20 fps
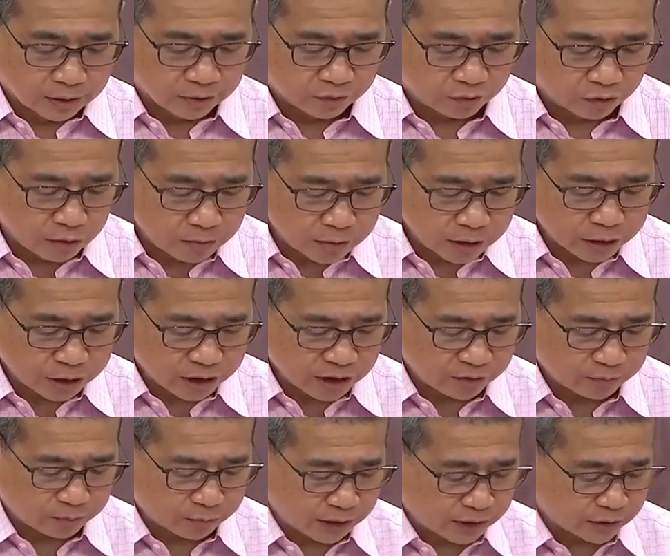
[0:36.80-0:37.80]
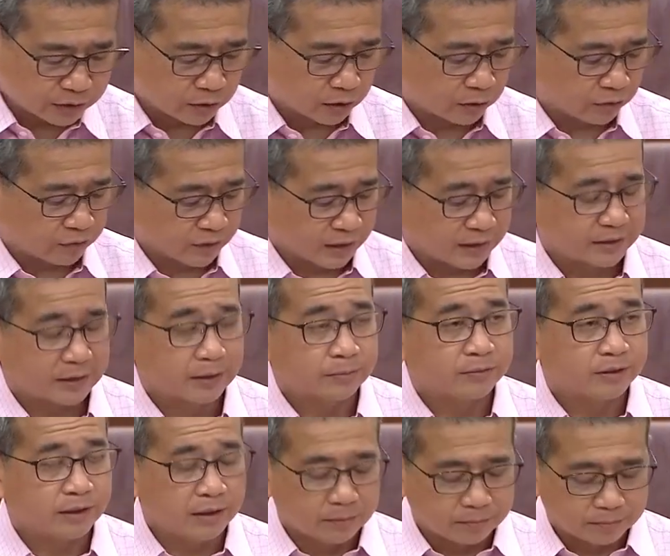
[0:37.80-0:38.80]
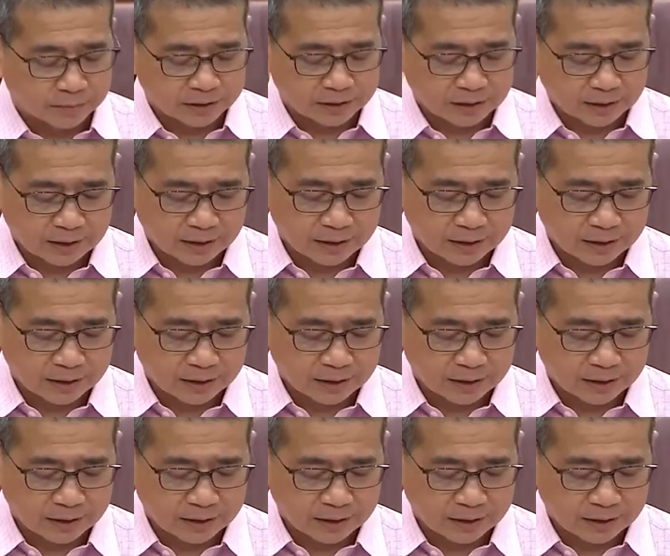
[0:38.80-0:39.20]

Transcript: The former chief priest of SMT, Mr.